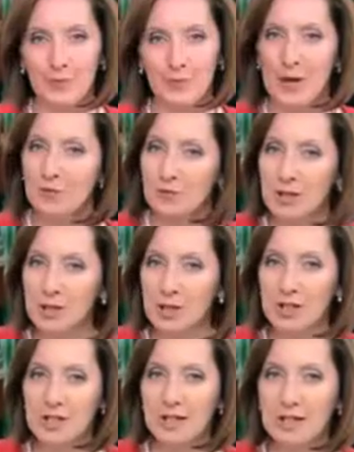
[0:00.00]
Now,
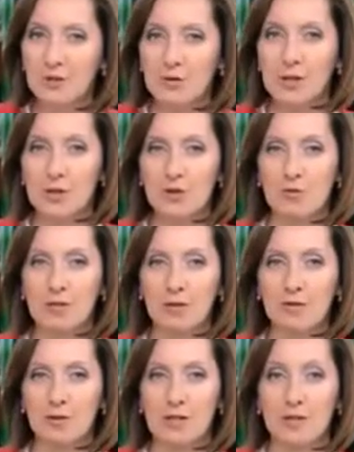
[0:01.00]
Russia is set to resume
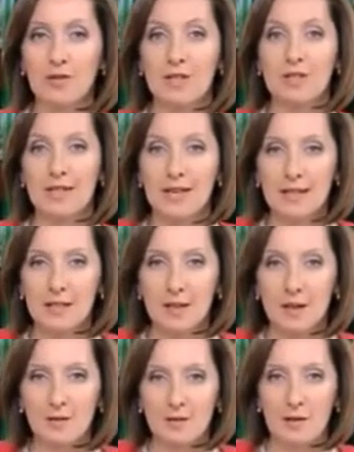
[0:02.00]
deliveries of its
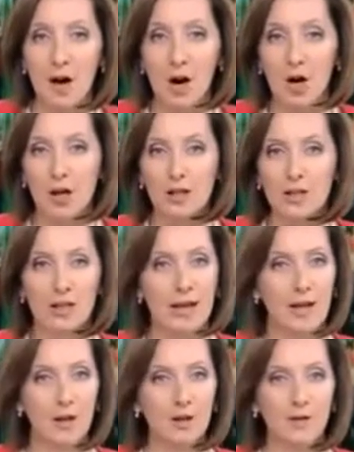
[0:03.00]
state-of-the-art
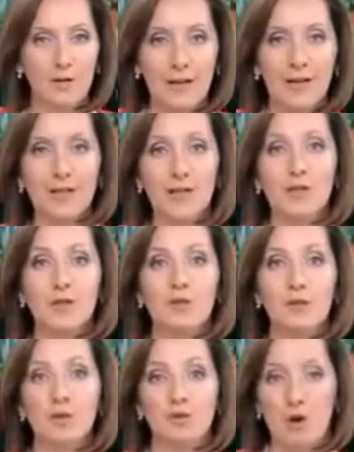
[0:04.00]
air defense
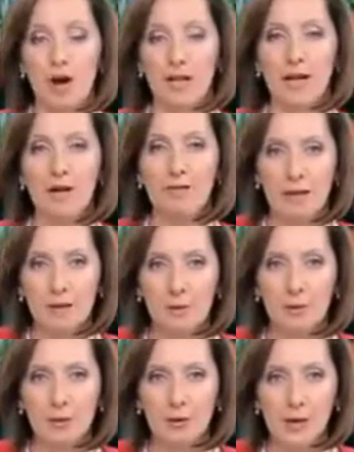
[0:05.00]
system to Iran.
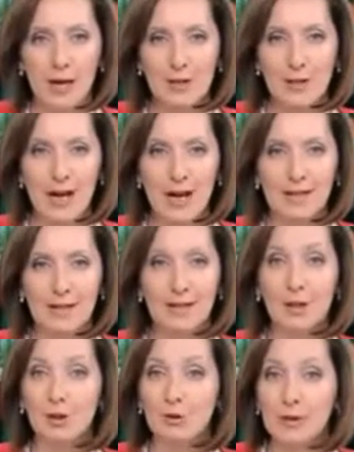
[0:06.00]
Vladimir Putin has signed a
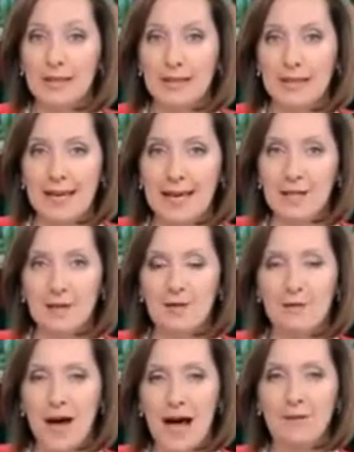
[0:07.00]
decree that ends a
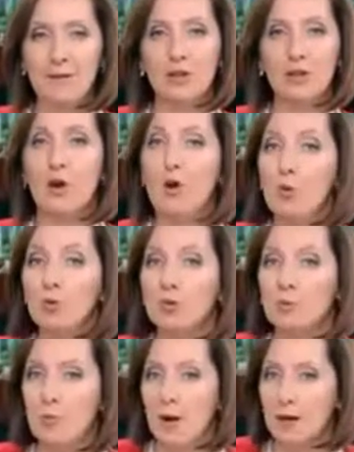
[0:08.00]

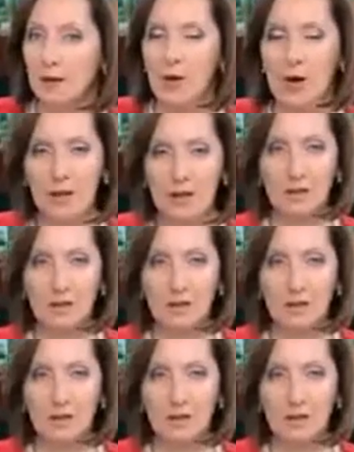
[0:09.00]
5-year-old embargo.